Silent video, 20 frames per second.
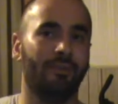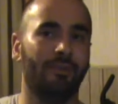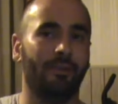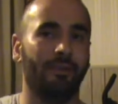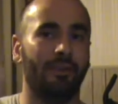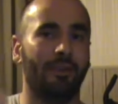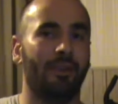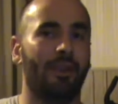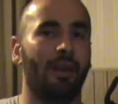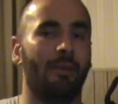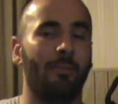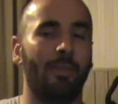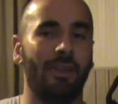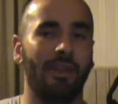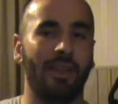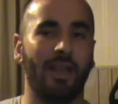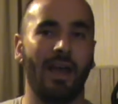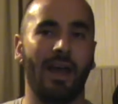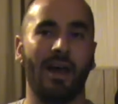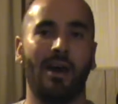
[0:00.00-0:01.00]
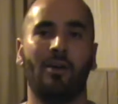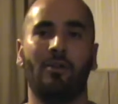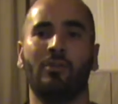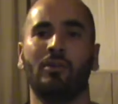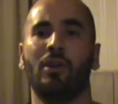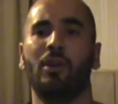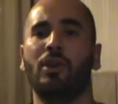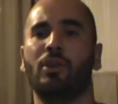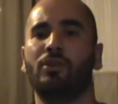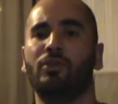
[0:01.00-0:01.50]
and coming down
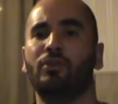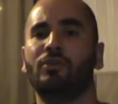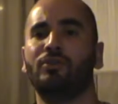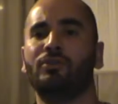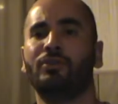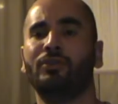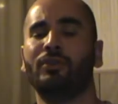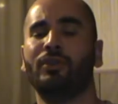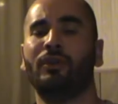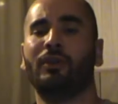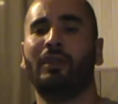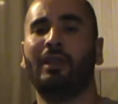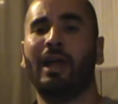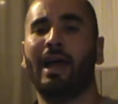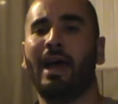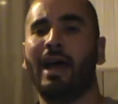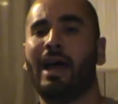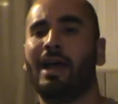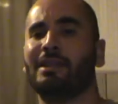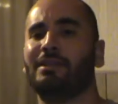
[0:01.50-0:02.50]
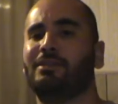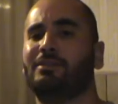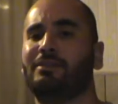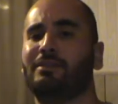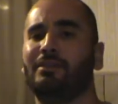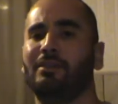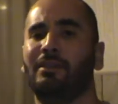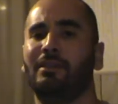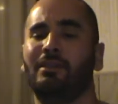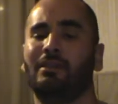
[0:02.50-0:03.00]
using your
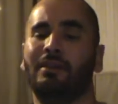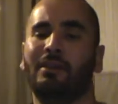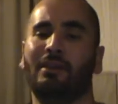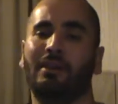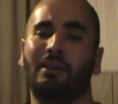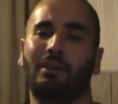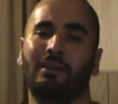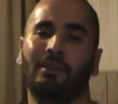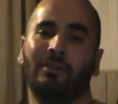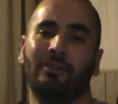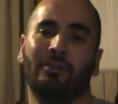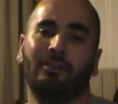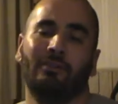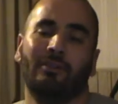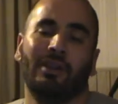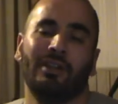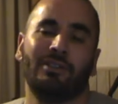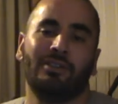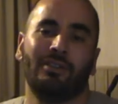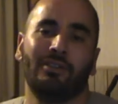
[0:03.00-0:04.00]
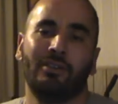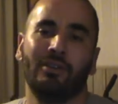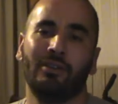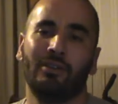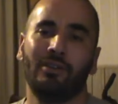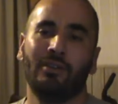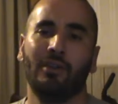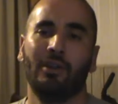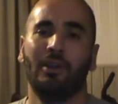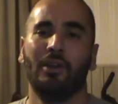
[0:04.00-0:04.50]
lats and uh, the rest of
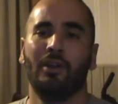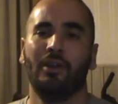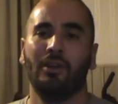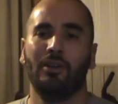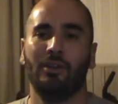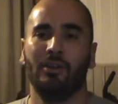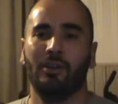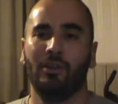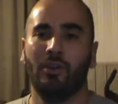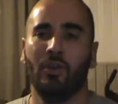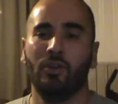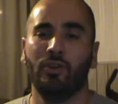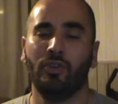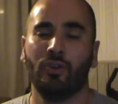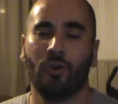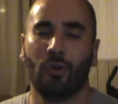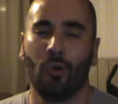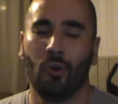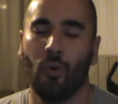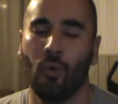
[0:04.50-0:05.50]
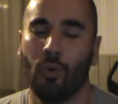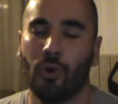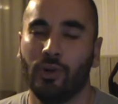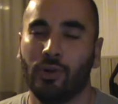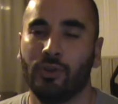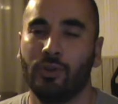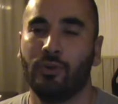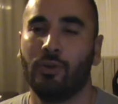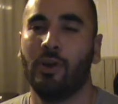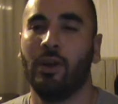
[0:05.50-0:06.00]
your you know your core
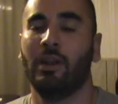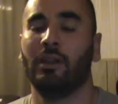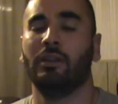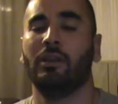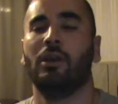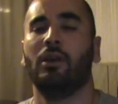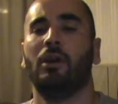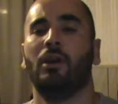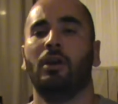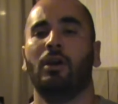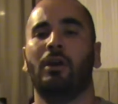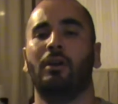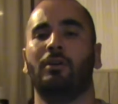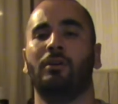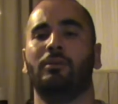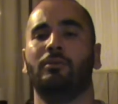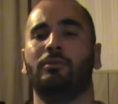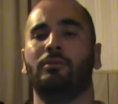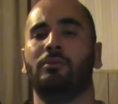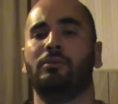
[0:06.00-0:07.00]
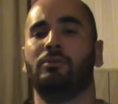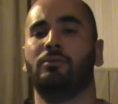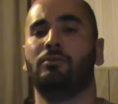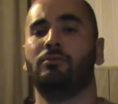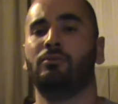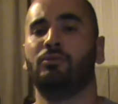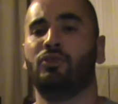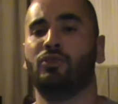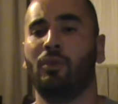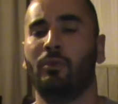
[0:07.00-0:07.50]
strength um,
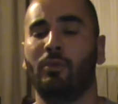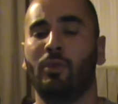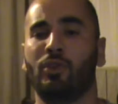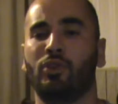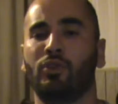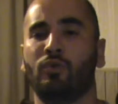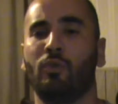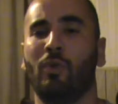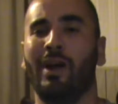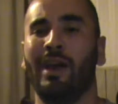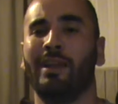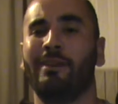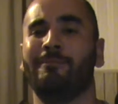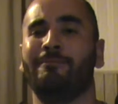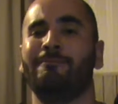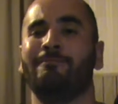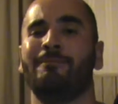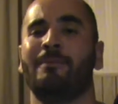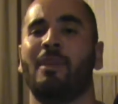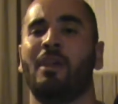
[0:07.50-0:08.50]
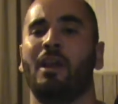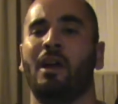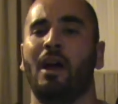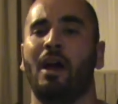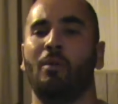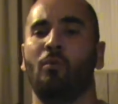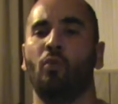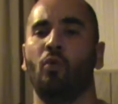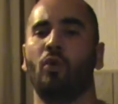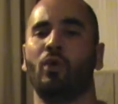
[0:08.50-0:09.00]
so I'm gonna sweat
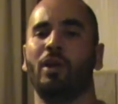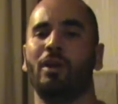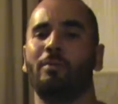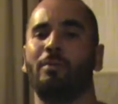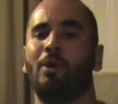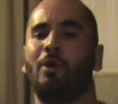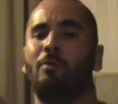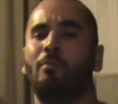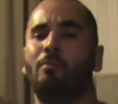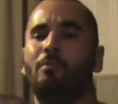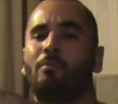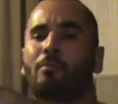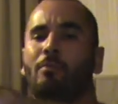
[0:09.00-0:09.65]
I'm worried about